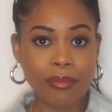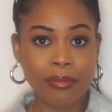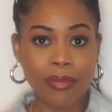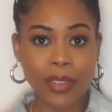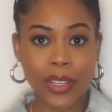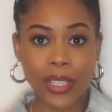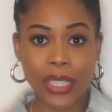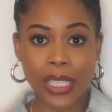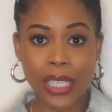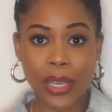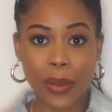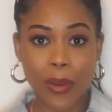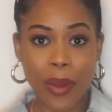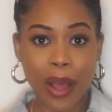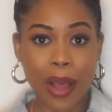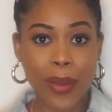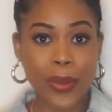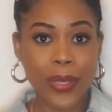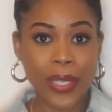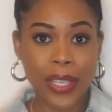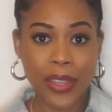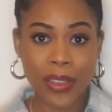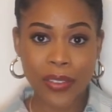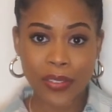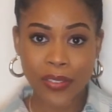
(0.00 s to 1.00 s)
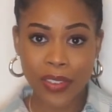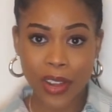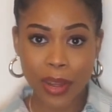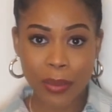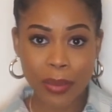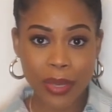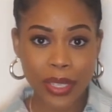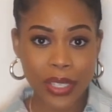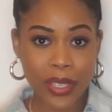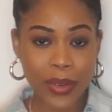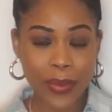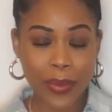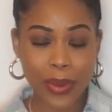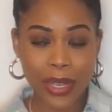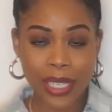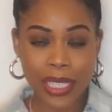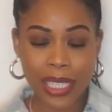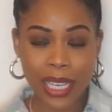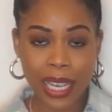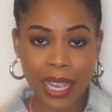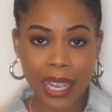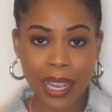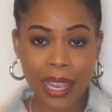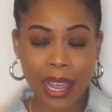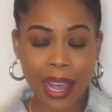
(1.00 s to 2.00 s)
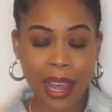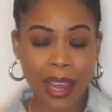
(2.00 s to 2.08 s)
until I was in the pharmacy one day